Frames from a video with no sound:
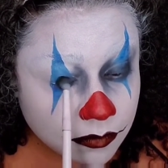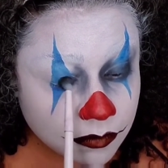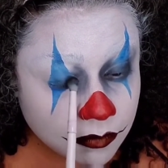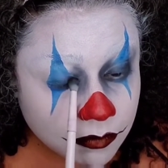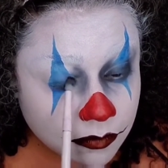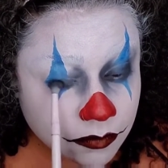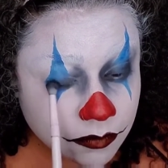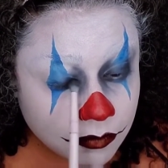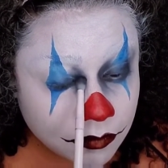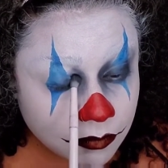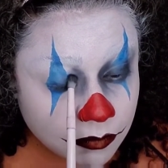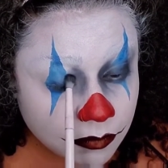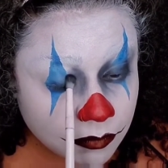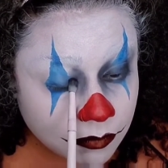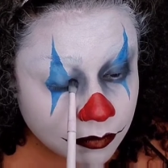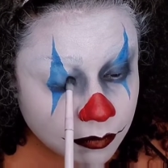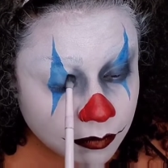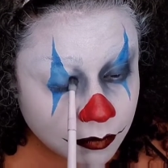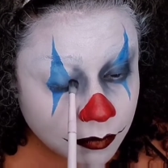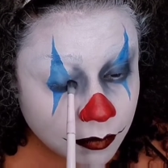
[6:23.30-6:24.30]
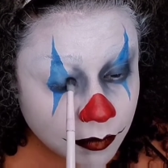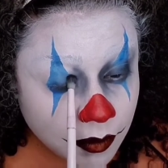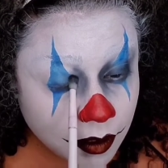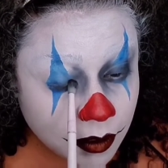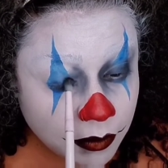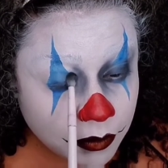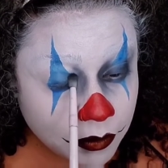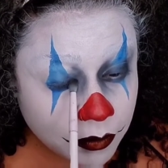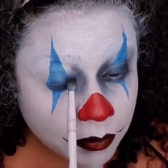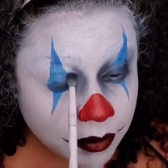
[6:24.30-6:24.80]
Mm-hmm. He
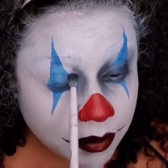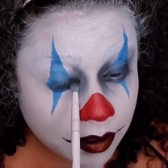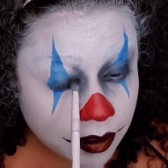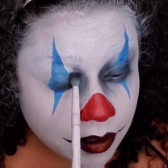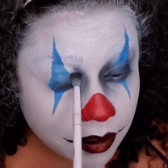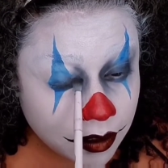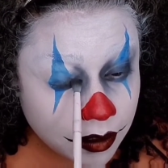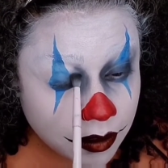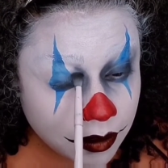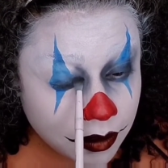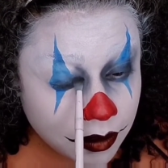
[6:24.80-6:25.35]
sure did.